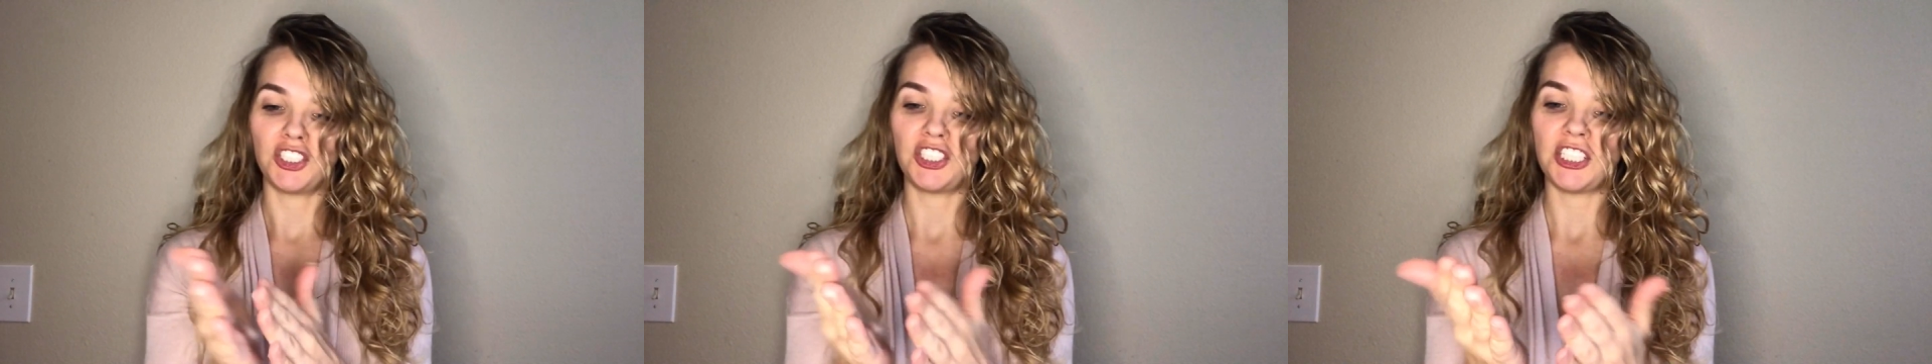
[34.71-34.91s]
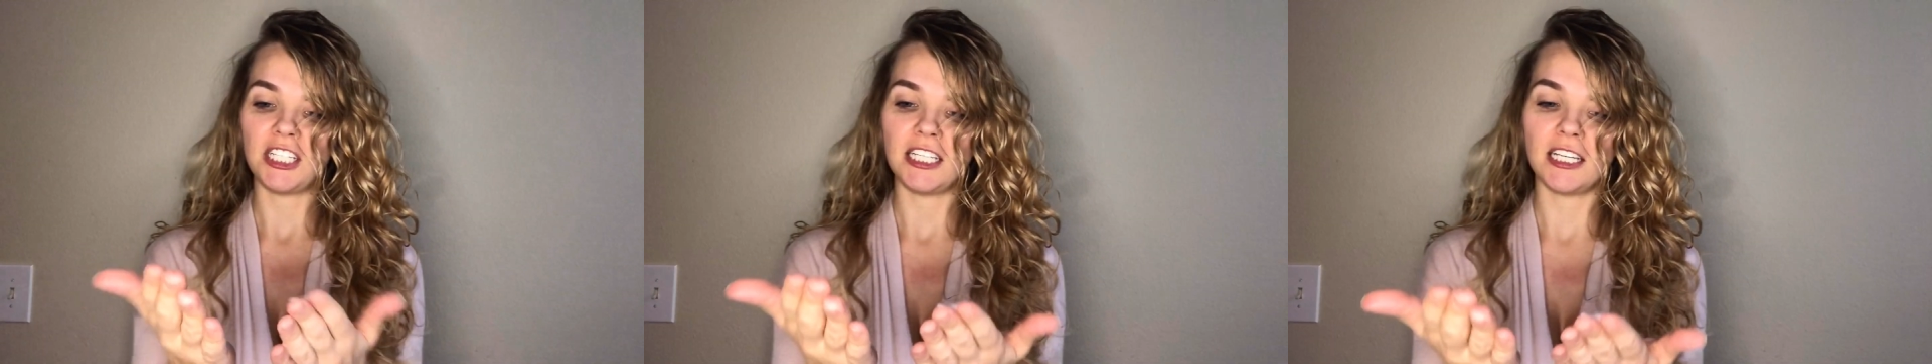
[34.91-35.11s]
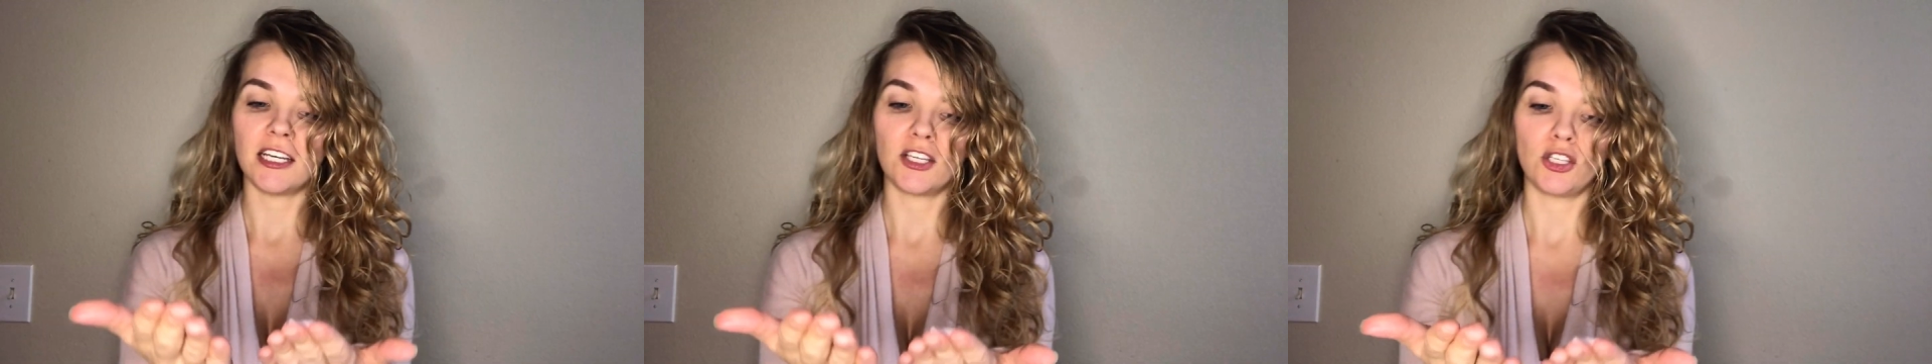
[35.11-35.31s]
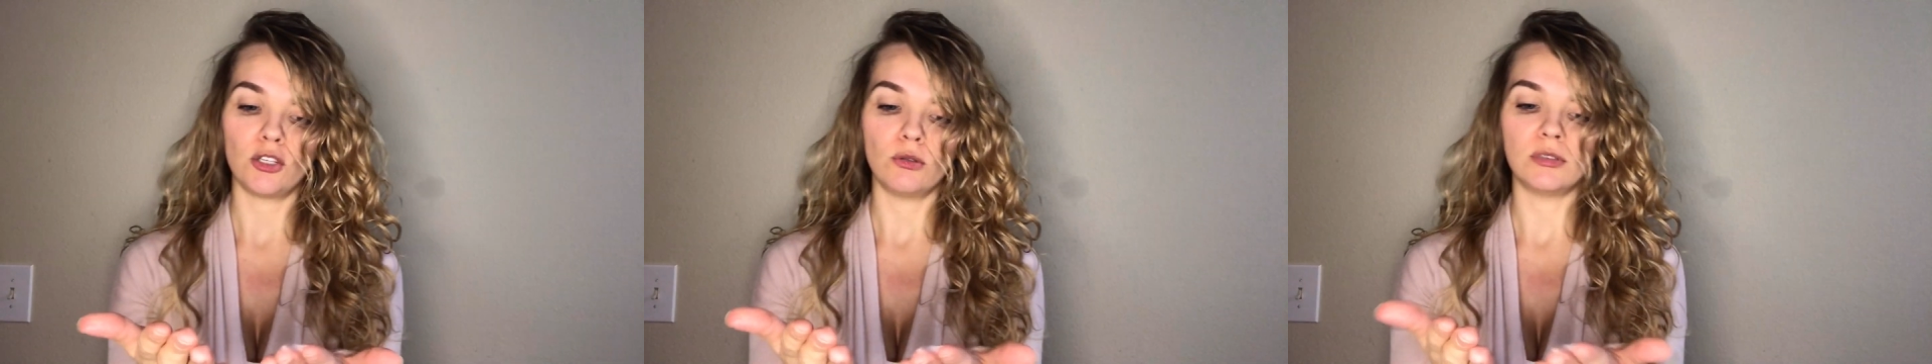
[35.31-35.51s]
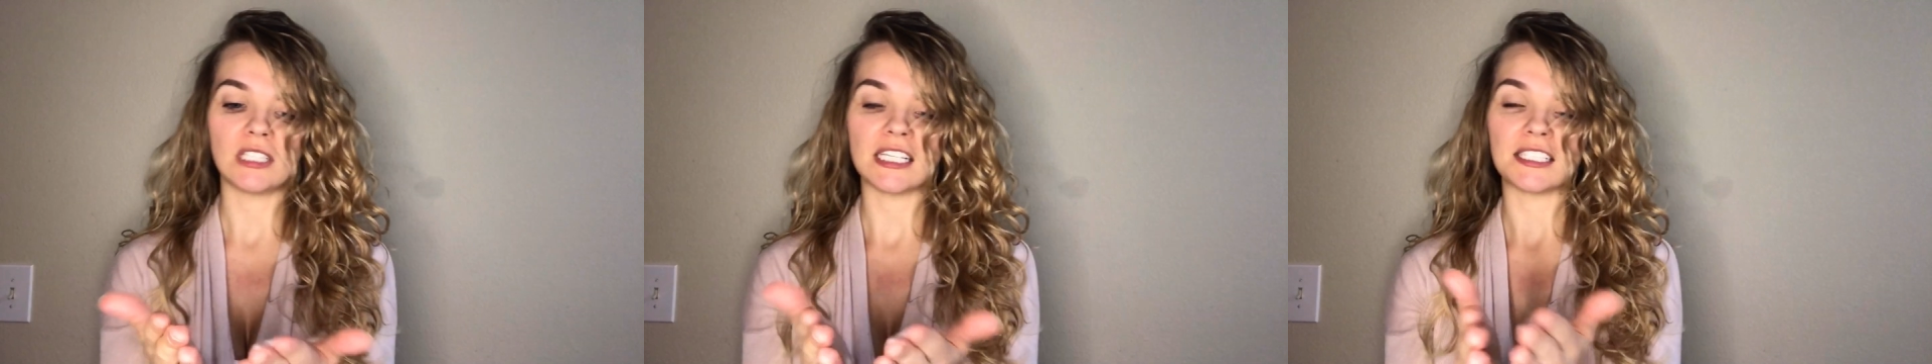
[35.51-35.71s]
She
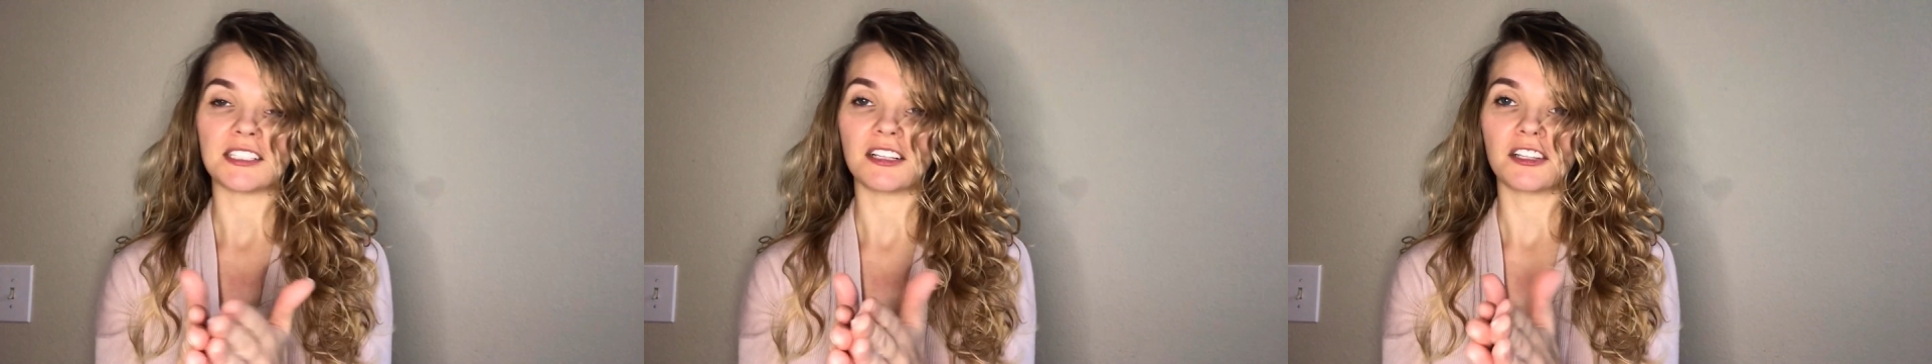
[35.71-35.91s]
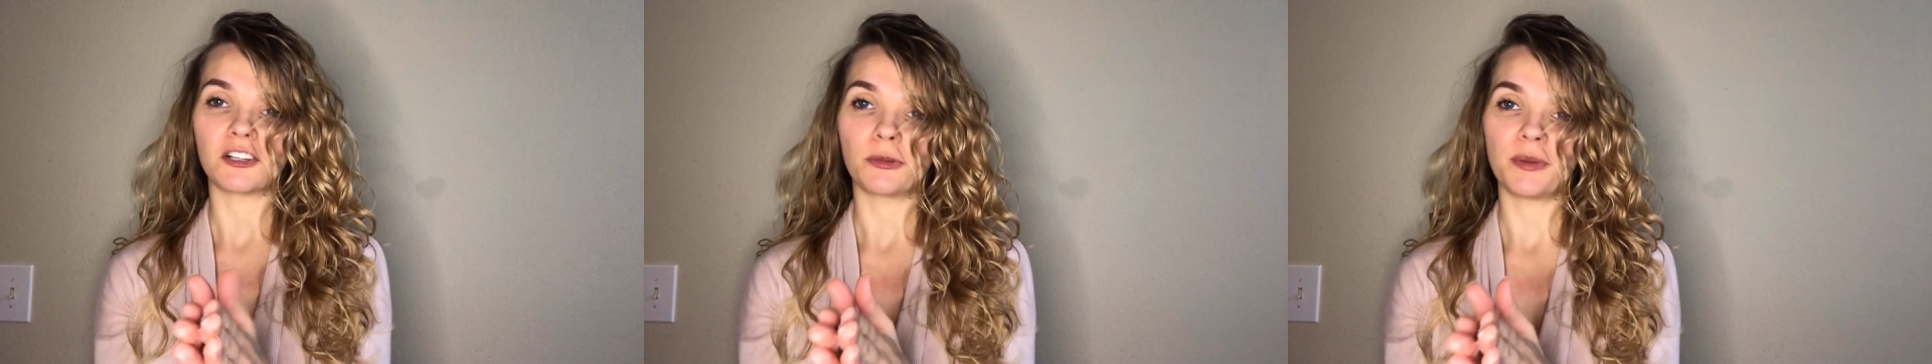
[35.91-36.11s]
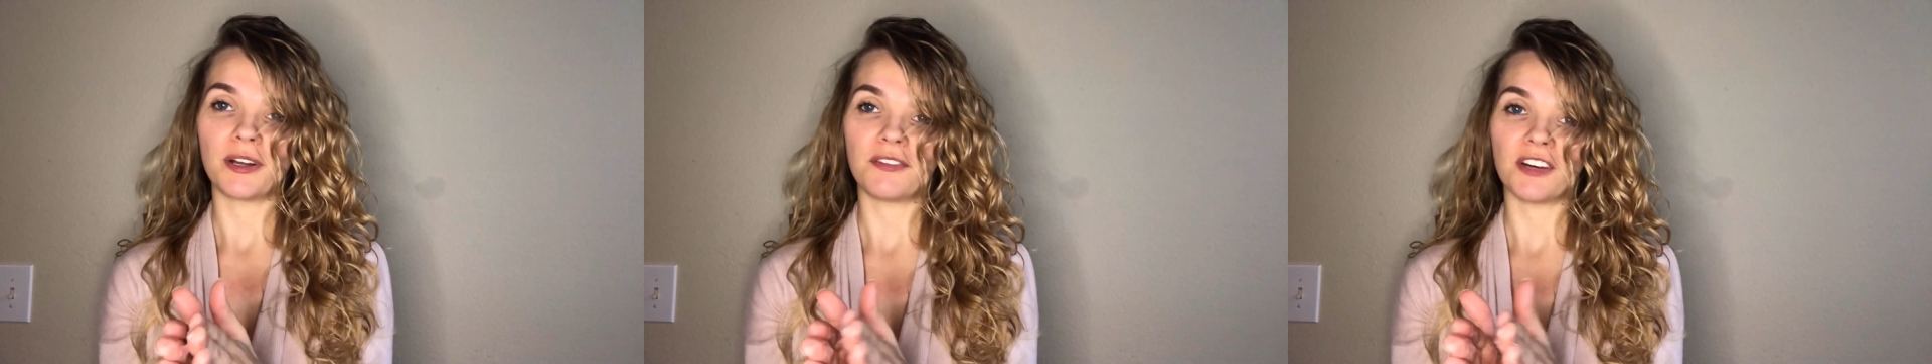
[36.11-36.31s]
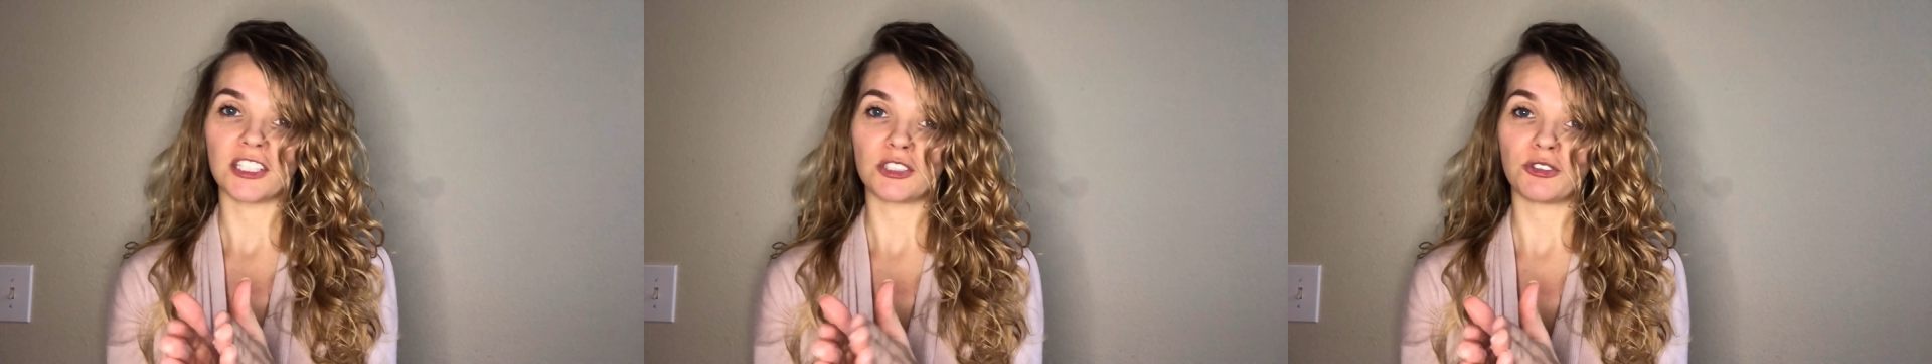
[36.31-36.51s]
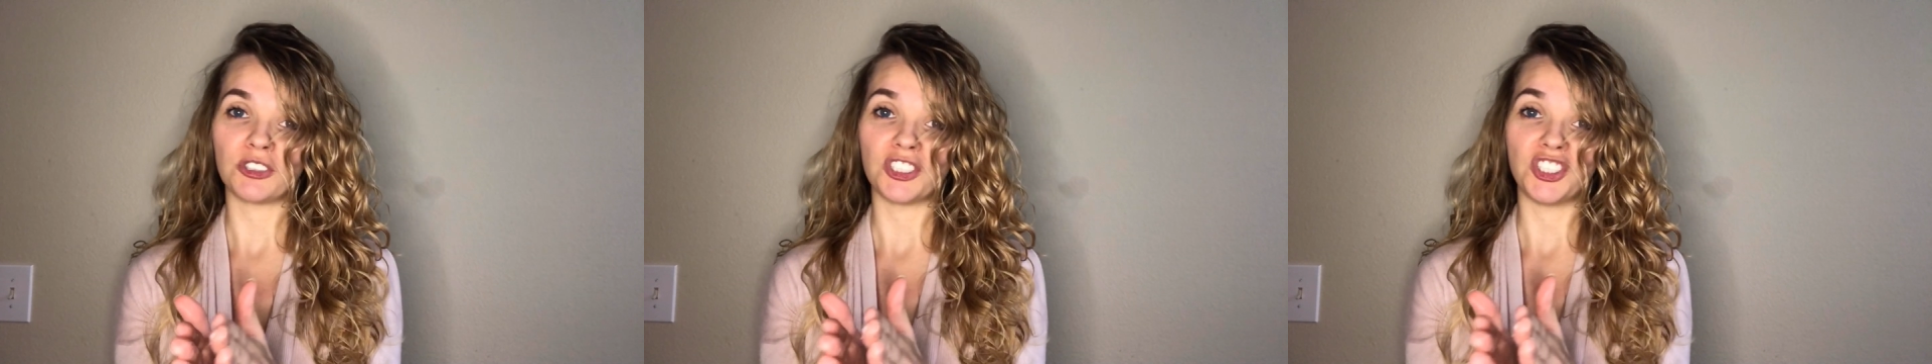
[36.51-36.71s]
uses a little bit of extra